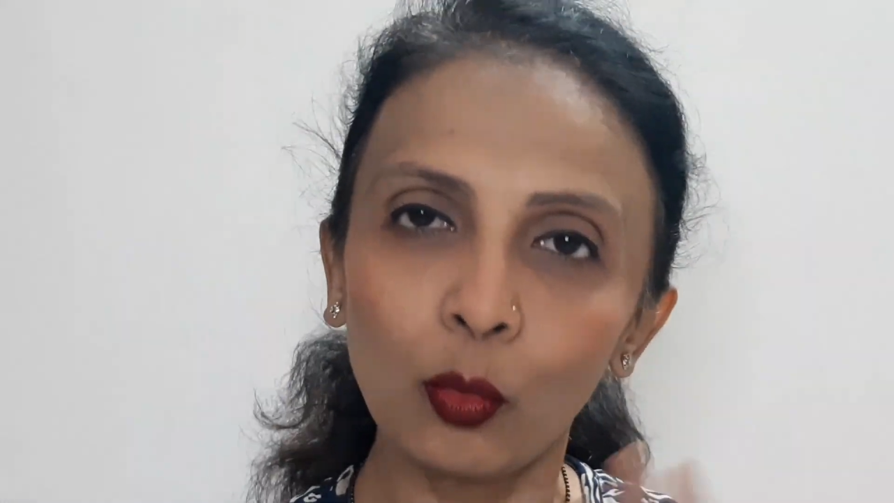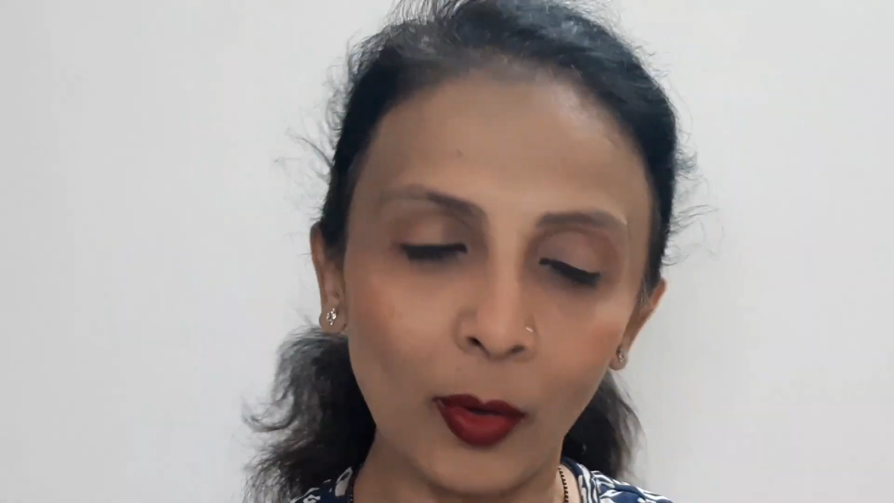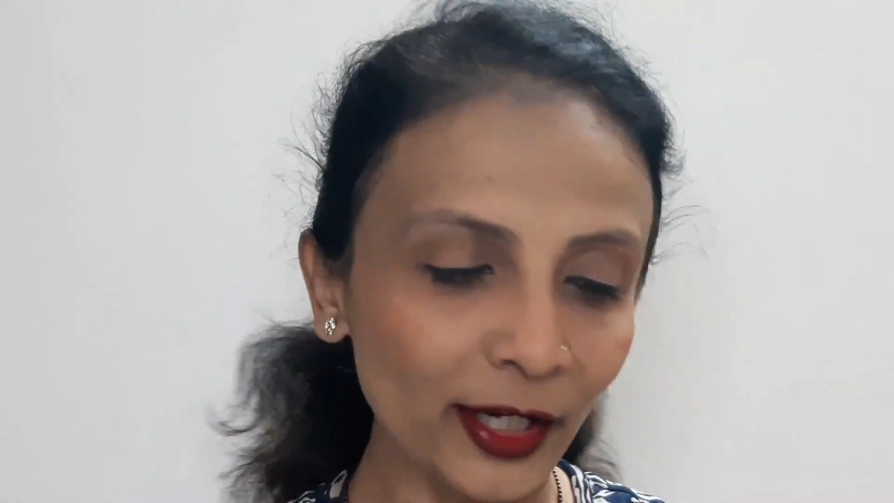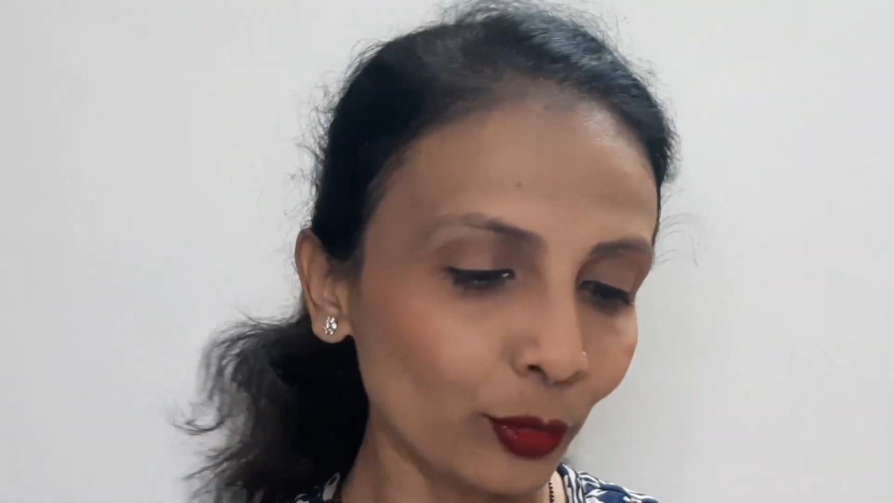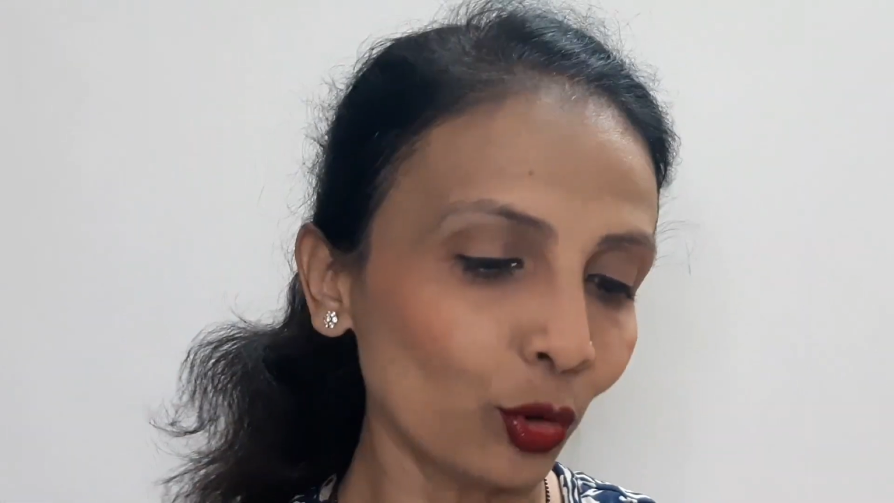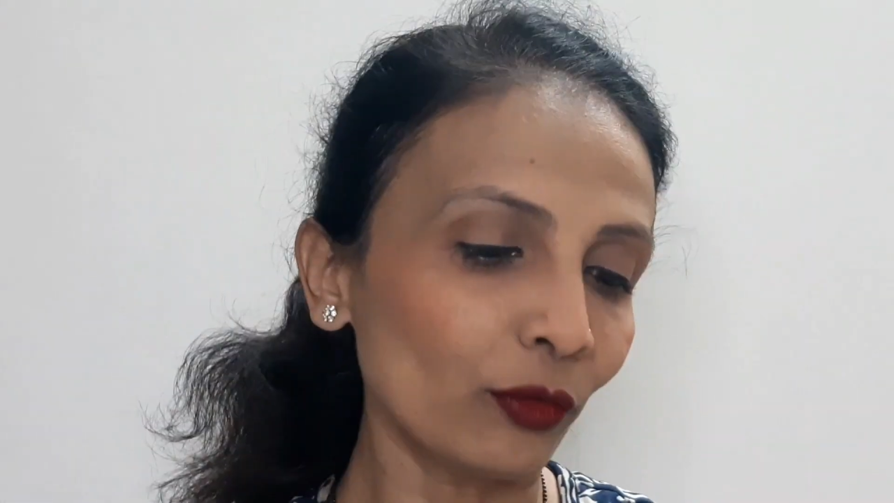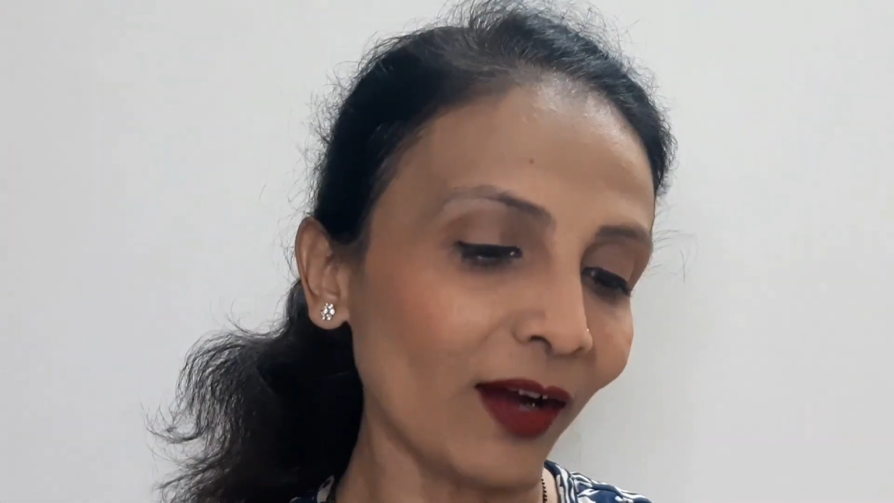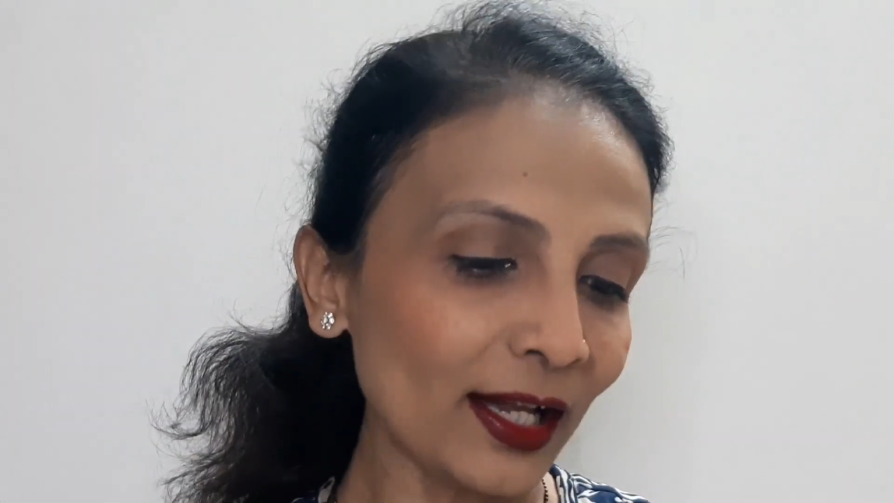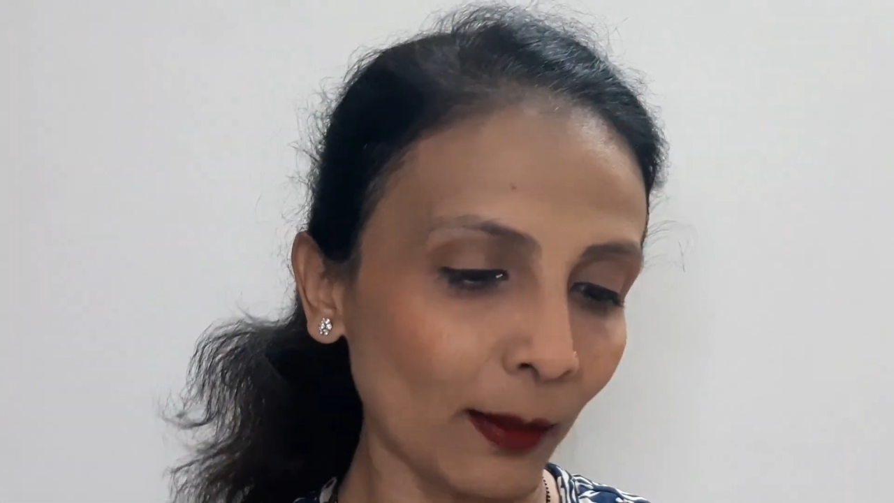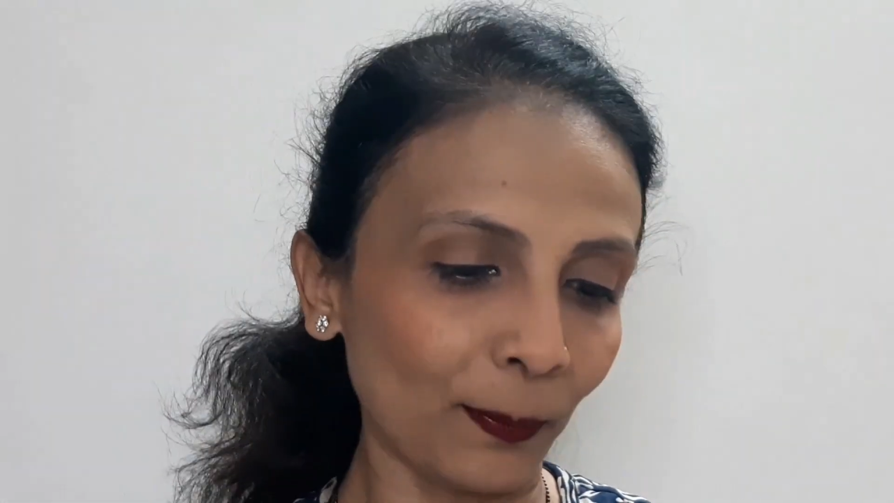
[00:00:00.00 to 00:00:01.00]
quite good
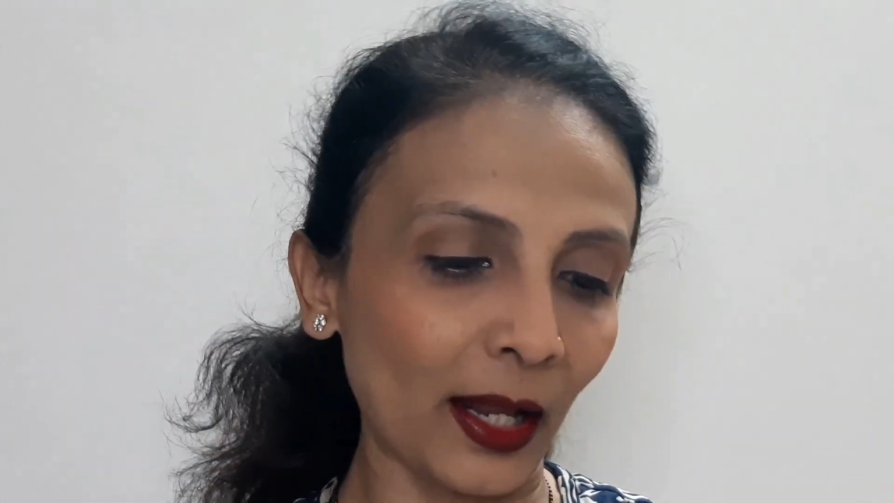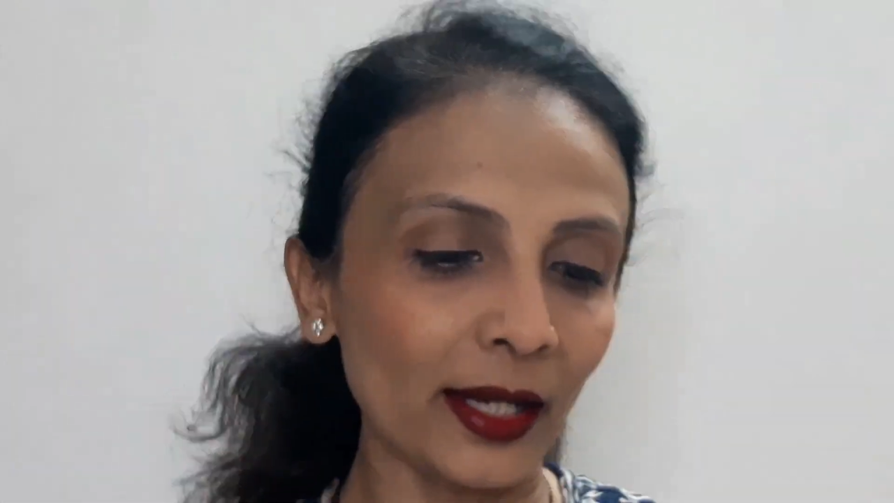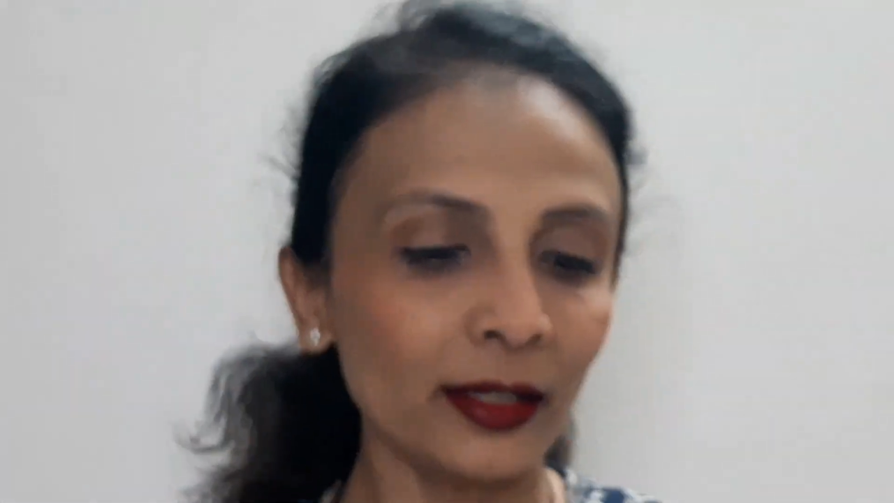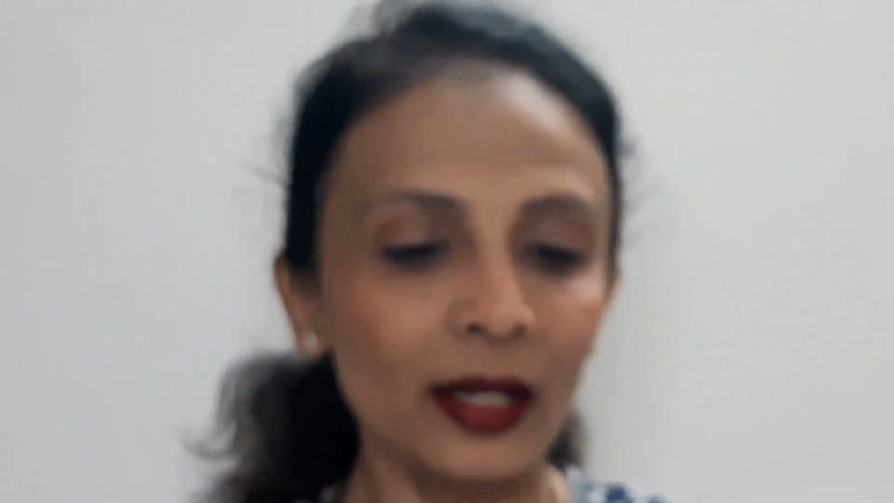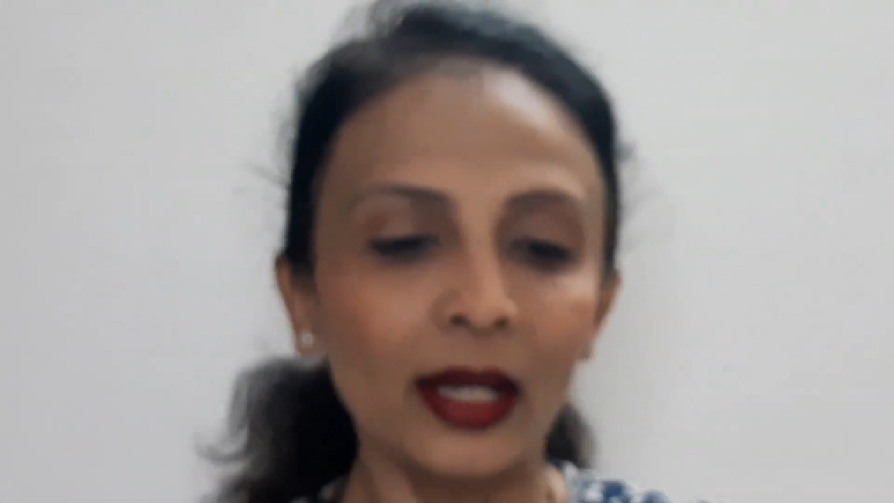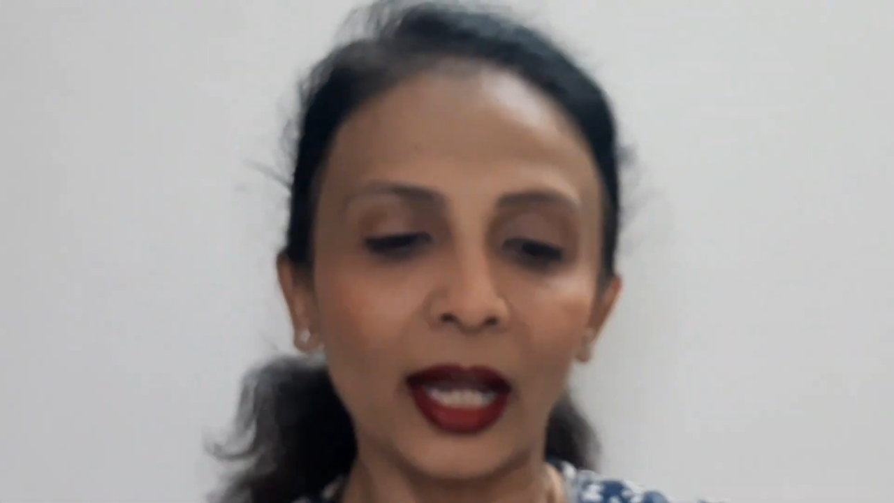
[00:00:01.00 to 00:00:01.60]
while applying.